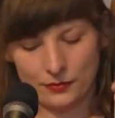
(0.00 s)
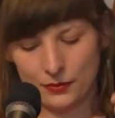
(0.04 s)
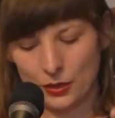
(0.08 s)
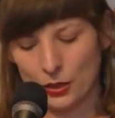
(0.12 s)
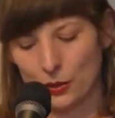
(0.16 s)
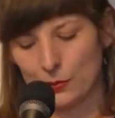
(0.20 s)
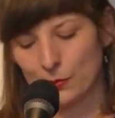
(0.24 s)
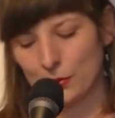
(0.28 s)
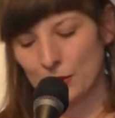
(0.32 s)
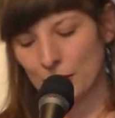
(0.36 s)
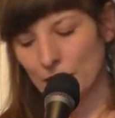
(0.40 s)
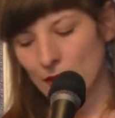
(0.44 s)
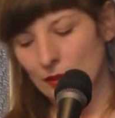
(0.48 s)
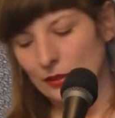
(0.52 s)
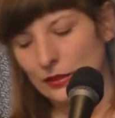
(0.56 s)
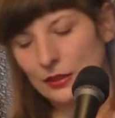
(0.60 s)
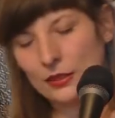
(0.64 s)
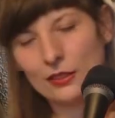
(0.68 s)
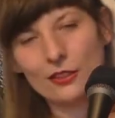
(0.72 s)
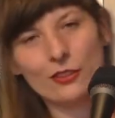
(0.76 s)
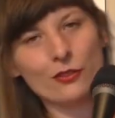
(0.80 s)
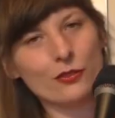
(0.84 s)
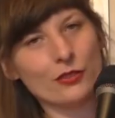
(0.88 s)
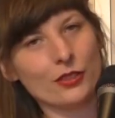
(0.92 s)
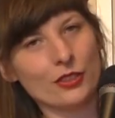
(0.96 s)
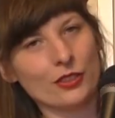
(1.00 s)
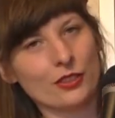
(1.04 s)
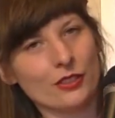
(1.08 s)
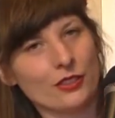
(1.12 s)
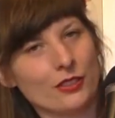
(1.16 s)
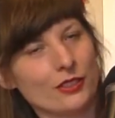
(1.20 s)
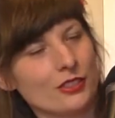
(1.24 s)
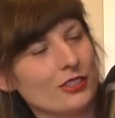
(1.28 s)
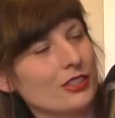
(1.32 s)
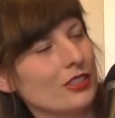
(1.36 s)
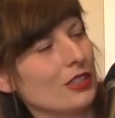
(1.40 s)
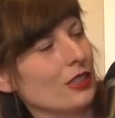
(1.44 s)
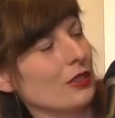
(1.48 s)
upper neck of the
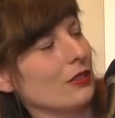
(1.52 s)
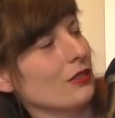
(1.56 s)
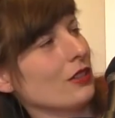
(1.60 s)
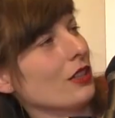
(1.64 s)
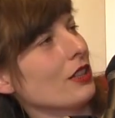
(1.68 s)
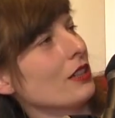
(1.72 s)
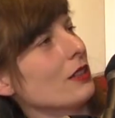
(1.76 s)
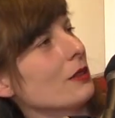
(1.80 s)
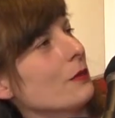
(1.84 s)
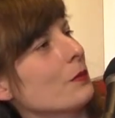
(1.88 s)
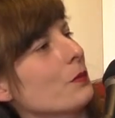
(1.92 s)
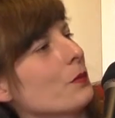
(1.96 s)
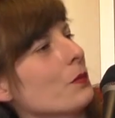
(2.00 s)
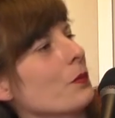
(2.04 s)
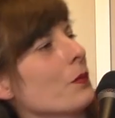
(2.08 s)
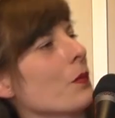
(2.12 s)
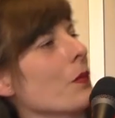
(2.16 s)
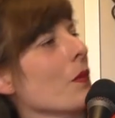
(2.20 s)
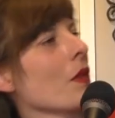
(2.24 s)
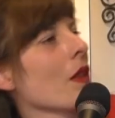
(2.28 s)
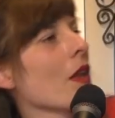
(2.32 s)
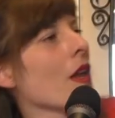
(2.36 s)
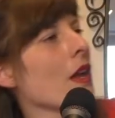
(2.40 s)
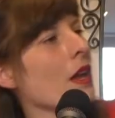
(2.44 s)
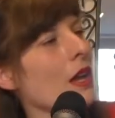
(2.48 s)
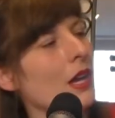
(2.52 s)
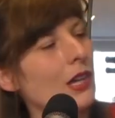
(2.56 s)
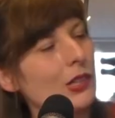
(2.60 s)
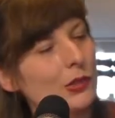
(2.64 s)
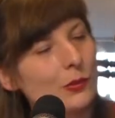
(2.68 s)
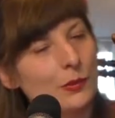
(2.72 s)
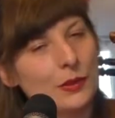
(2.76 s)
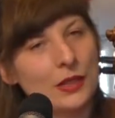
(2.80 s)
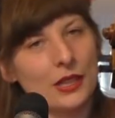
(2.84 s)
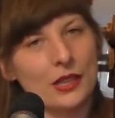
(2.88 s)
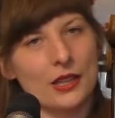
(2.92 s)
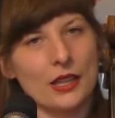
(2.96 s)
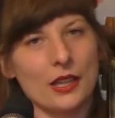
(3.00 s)
cello neck, it should
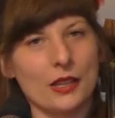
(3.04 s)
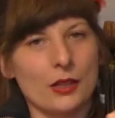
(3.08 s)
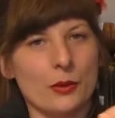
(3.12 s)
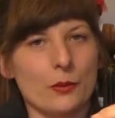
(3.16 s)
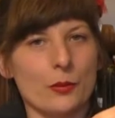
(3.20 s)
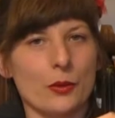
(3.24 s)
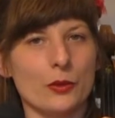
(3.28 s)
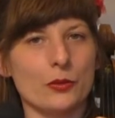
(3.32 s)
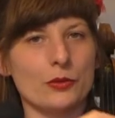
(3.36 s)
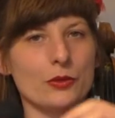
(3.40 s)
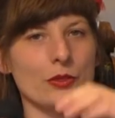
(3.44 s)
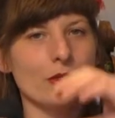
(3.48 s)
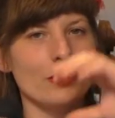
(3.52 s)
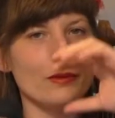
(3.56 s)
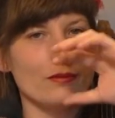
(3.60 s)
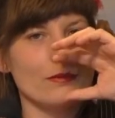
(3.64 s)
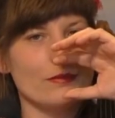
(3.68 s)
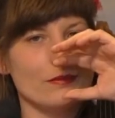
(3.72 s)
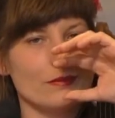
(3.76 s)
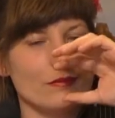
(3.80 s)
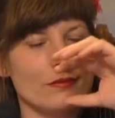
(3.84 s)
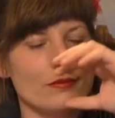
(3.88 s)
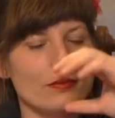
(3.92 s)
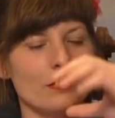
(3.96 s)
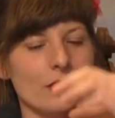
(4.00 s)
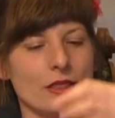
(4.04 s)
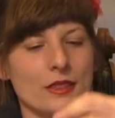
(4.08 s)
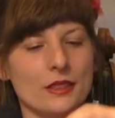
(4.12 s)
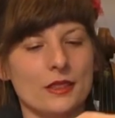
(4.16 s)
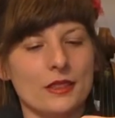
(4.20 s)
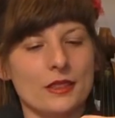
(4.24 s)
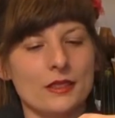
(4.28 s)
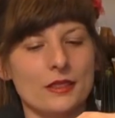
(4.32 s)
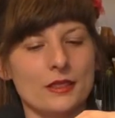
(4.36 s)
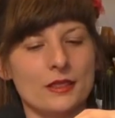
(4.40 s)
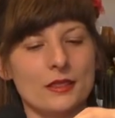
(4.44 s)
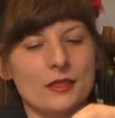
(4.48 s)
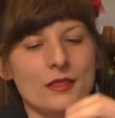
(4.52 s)
be like a bottle, like
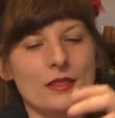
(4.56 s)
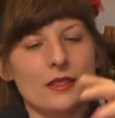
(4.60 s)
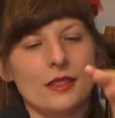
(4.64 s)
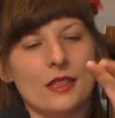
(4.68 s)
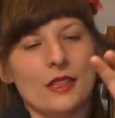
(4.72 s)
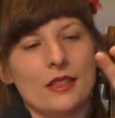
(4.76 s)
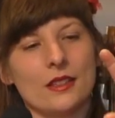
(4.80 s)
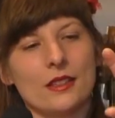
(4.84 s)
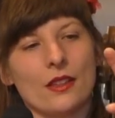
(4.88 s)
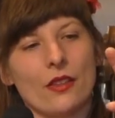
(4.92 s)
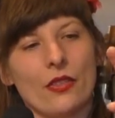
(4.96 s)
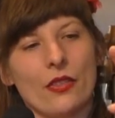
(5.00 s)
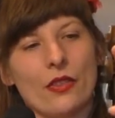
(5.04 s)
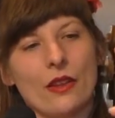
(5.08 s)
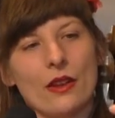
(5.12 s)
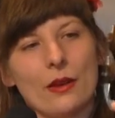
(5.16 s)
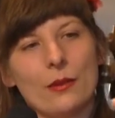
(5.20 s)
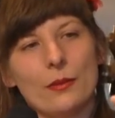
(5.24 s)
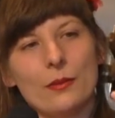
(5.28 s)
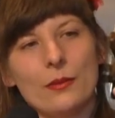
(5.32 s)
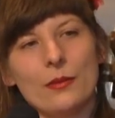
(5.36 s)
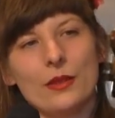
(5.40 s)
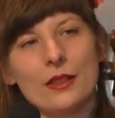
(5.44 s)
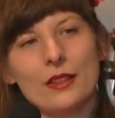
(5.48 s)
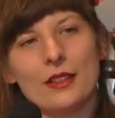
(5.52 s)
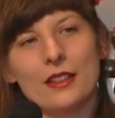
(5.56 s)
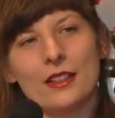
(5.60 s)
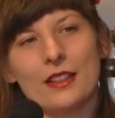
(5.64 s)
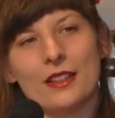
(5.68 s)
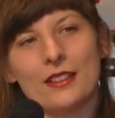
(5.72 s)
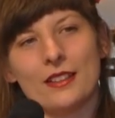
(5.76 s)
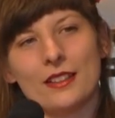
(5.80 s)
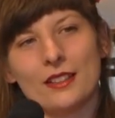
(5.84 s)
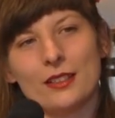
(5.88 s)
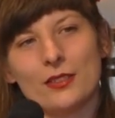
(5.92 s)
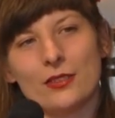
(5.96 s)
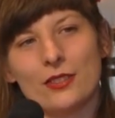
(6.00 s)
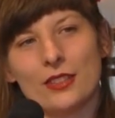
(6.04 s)
this. And the thumb
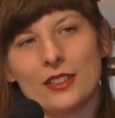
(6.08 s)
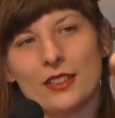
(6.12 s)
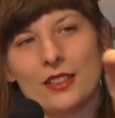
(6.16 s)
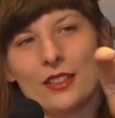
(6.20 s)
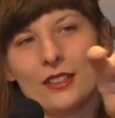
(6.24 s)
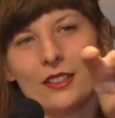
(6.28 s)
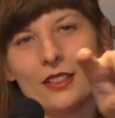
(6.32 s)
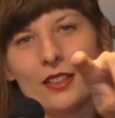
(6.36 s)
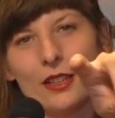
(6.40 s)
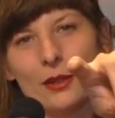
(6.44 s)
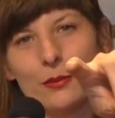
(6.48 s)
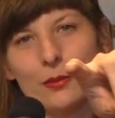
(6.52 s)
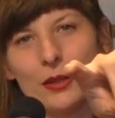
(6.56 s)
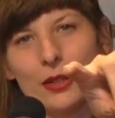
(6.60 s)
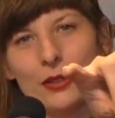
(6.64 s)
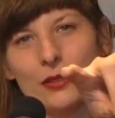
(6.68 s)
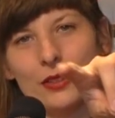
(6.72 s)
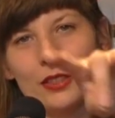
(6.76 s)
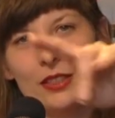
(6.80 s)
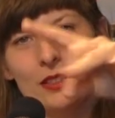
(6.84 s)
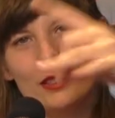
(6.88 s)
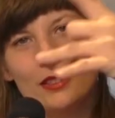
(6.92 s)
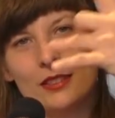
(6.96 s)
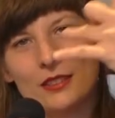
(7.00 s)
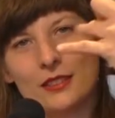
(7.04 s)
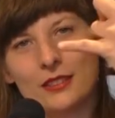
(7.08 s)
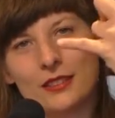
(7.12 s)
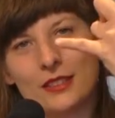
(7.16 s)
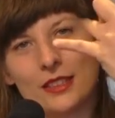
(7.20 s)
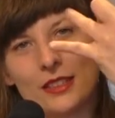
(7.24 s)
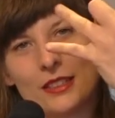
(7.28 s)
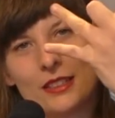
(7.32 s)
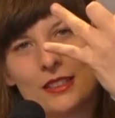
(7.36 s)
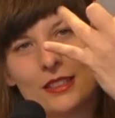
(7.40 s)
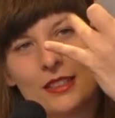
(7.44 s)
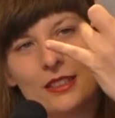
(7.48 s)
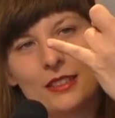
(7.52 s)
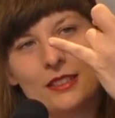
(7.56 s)
and this finger, they are married,
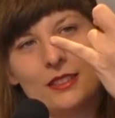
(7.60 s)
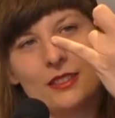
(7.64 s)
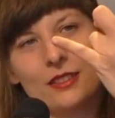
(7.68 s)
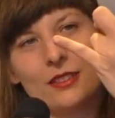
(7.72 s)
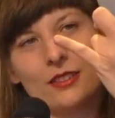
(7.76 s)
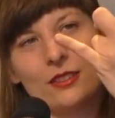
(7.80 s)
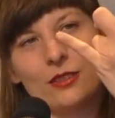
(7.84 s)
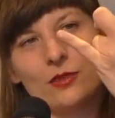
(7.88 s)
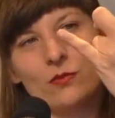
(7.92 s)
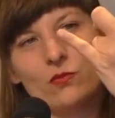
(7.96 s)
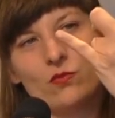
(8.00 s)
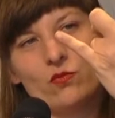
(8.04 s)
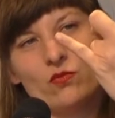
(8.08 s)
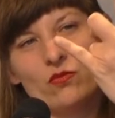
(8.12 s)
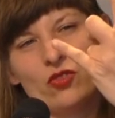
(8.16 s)
like this, you know.